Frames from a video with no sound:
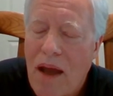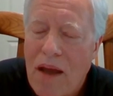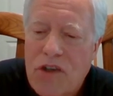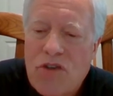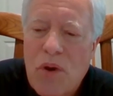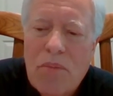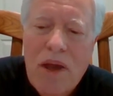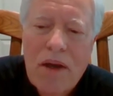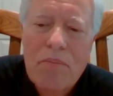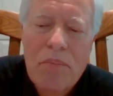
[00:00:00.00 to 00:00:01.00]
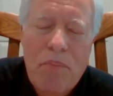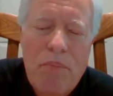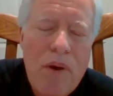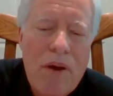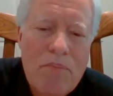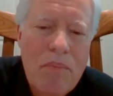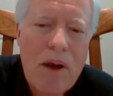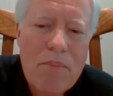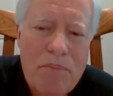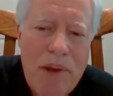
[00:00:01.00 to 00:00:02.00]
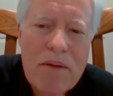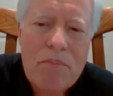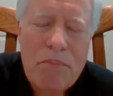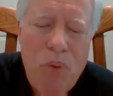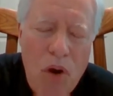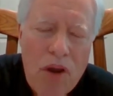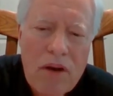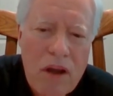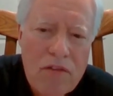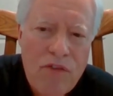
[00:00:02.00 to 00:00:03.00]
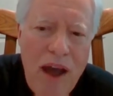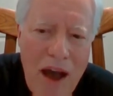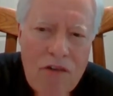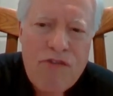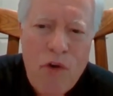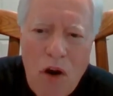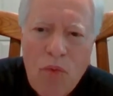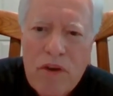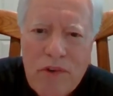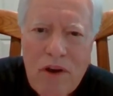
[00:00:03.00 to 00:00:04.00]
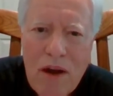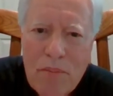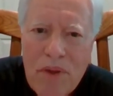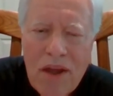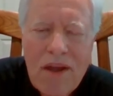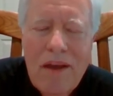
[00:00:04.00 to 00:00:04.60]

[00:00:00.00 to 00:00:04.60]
I just want to make a big point of how far we have come